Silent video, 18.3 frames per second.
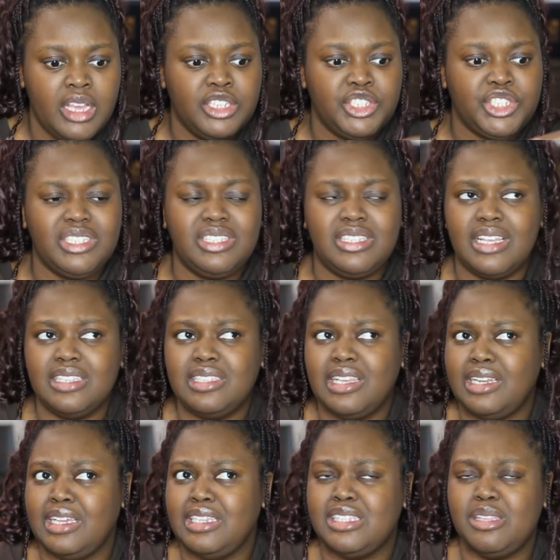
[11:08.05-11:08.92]
she says
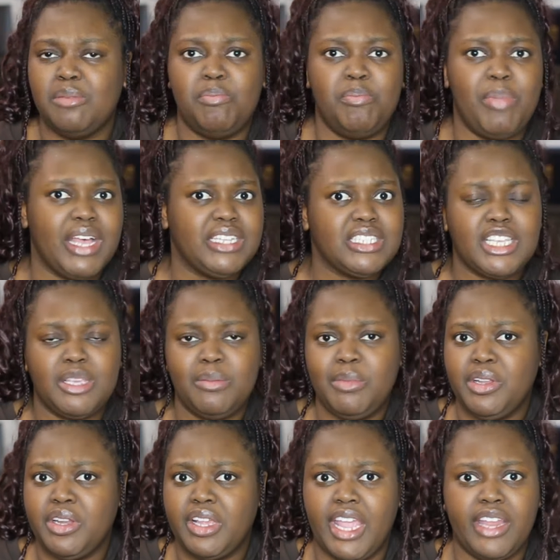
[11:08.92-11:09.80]
that he's the best
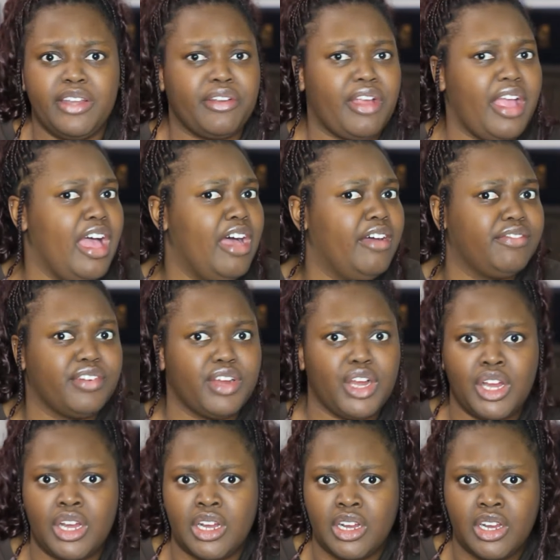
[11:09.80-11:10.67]
communicator
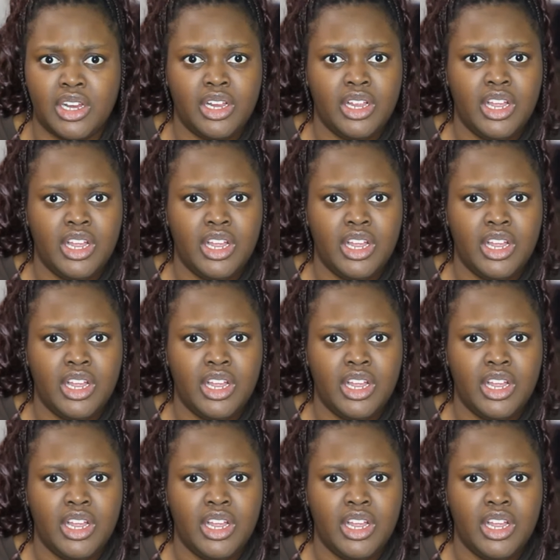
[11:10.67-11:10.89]
ever.